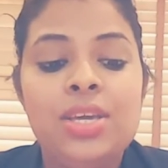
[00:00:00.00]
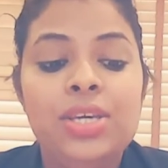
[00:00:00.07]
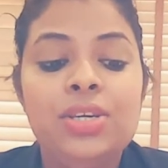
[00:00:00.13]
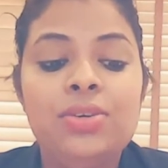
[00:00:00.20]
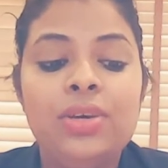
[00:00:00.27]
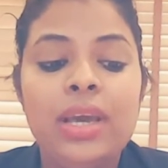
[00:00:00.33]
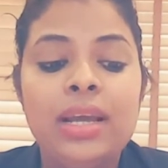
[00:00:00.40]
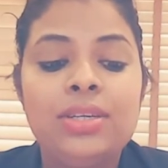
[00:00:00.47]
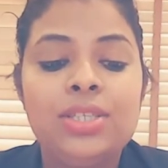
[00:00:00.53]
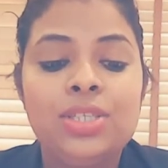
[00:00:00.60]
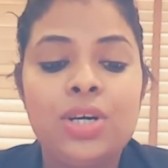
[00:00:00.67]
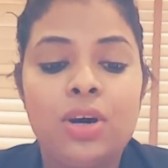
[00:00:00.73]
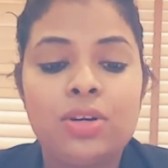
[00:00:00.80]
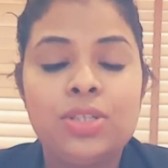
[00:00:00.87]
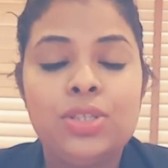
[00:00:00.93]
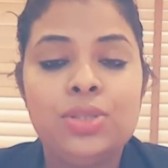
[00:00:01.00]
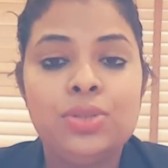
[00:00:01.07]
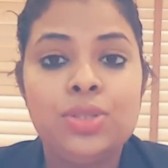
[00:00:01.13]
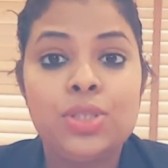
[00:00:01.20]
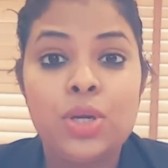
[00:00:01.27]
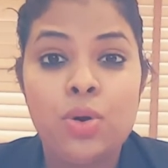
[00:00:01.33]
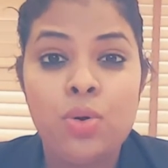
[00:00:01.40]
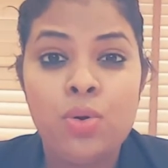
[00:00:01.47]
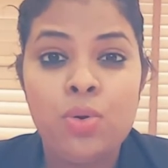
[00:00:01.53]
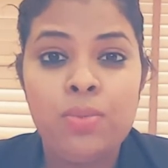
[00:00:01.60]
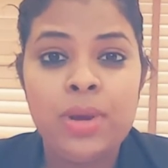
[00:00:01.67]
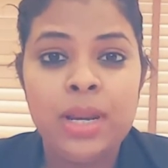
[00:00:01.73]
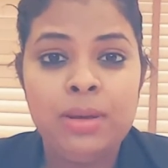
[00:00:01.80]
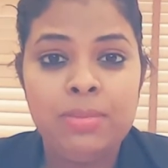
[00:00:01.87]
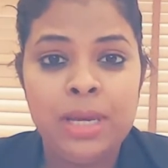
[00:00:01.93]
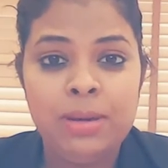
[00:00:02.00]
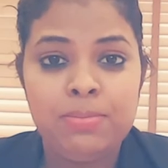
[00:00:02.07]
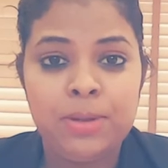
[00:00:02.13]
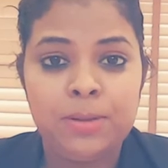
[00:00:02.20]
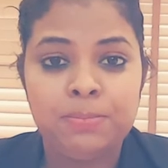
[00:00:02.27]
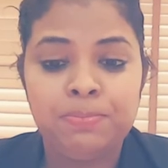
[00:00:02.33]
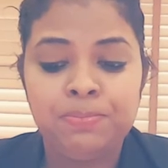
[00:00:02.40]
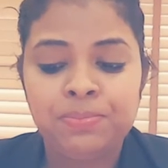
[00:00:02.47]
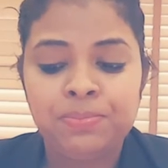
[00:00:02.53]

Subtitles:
you get to talk to so many people.